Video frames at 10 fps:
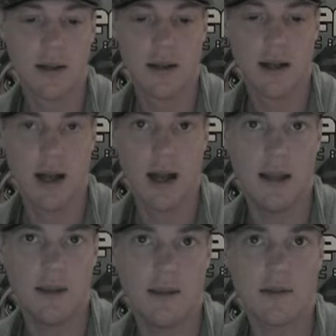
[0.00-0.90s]

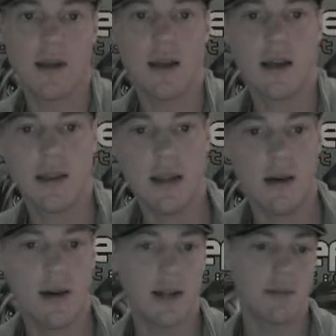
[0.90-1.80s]
And then
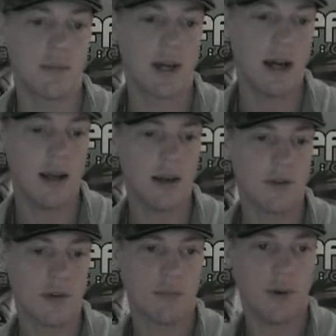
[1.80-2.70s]
I added some colour,
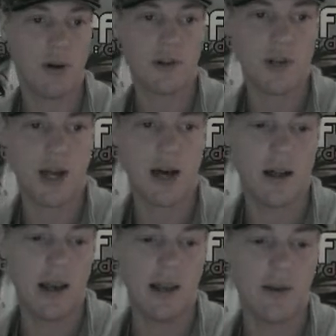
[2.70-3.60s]
tried to polish it out
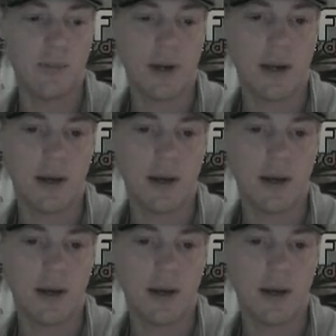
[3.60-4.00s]
a little bit,